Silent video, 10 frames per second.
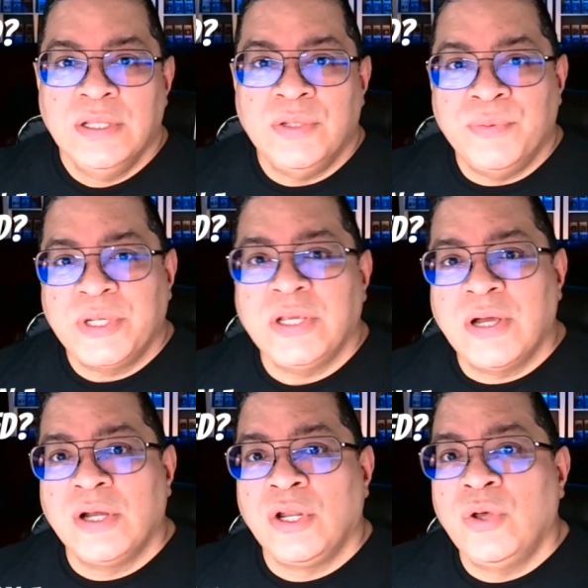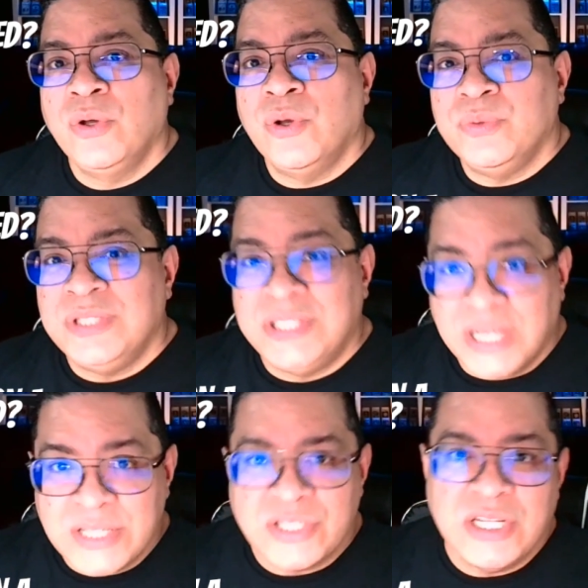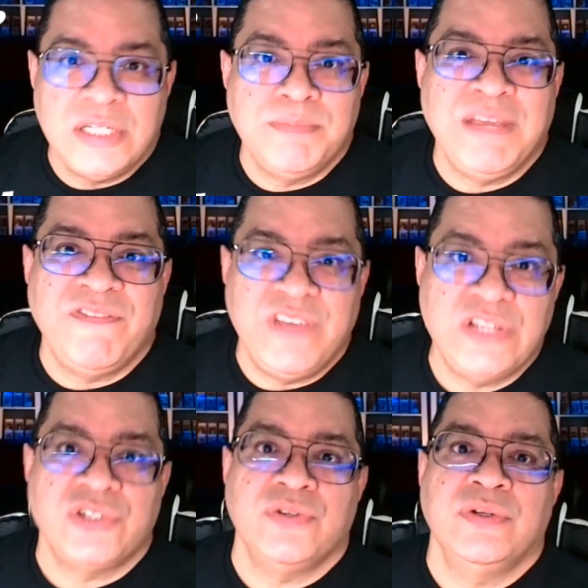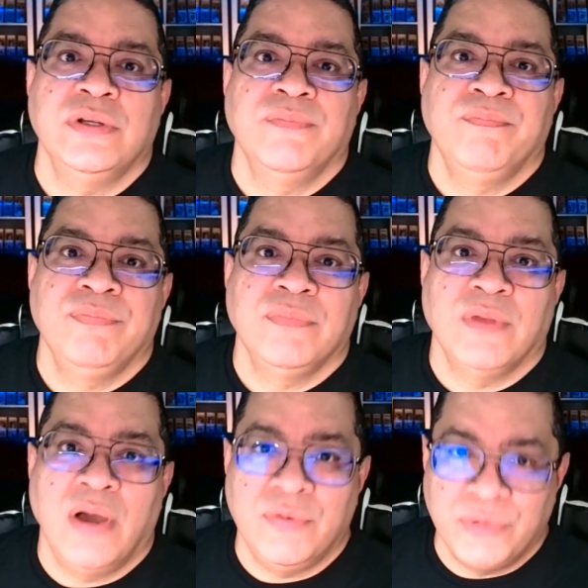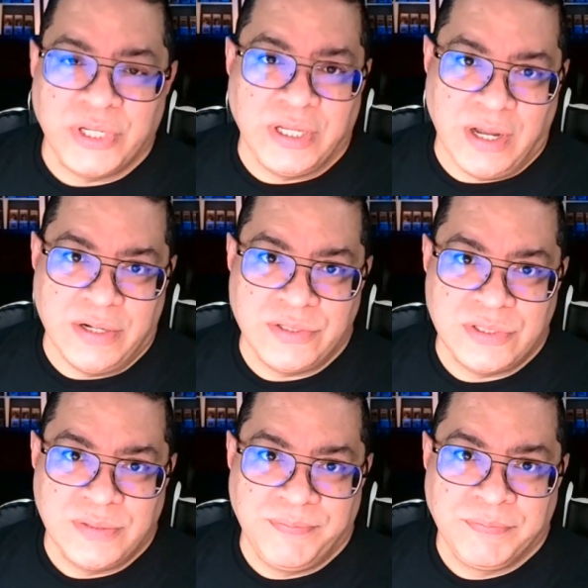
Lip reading: the rookie card logo does need to be featured on rookie cards.